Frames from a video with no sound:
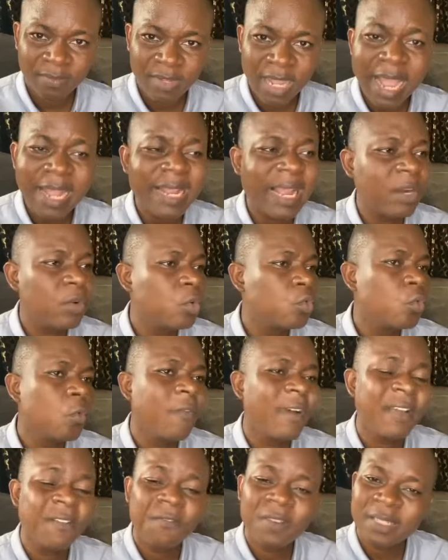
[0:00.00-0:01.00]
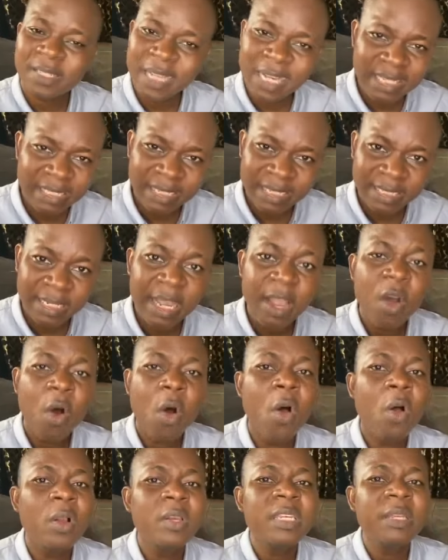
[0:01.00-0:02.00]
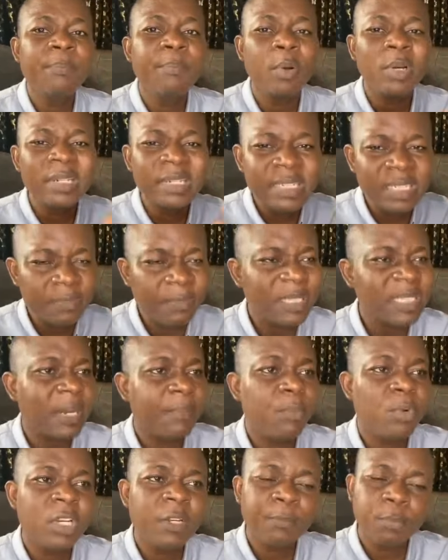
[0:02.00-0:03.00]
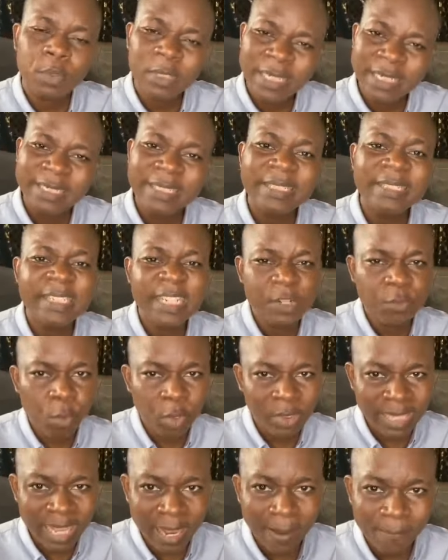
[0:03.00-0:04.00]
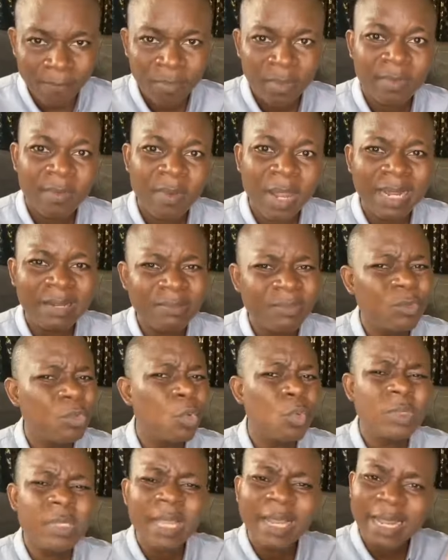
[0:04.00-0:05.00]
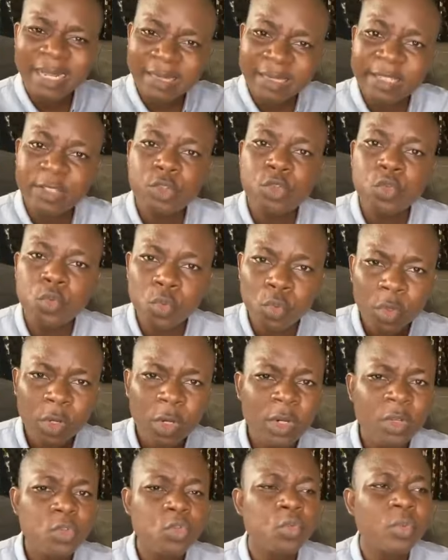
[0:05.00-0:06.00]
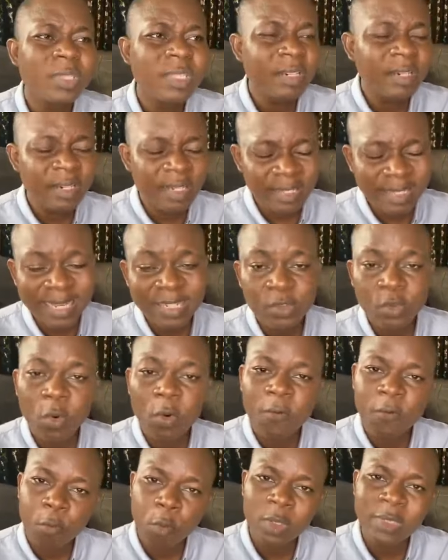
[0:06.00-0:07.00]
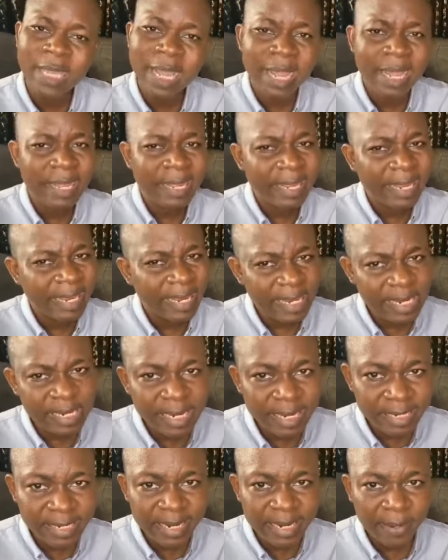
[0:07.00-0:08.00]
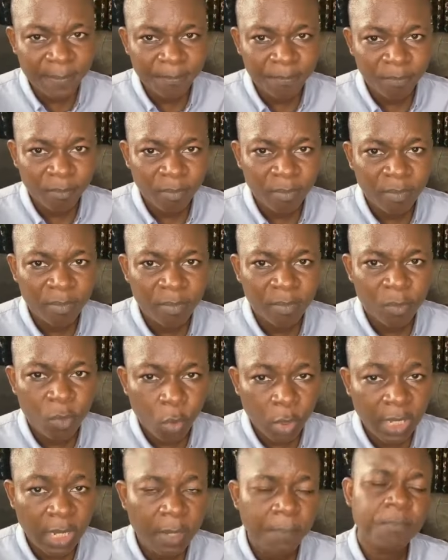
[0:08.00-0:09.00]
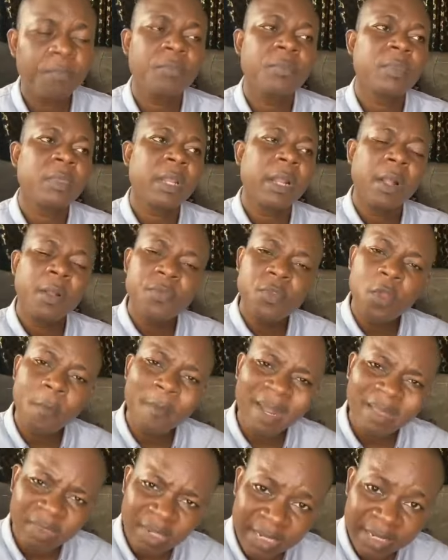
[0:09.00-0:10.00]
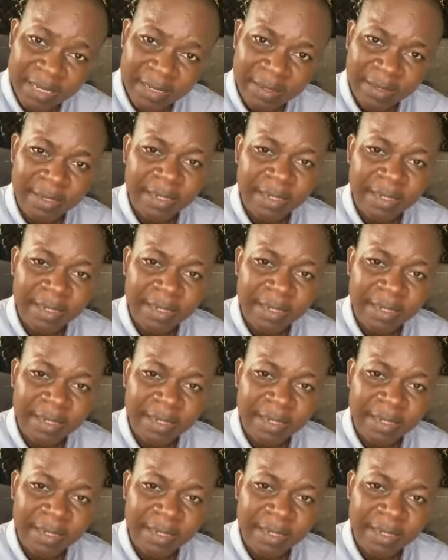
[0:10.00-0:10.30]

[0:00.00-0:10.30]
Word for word: I cannot overemphasize it. All the body's metabolic processes need water. And so take at least two to three liters of water in a day. Okay? Number three,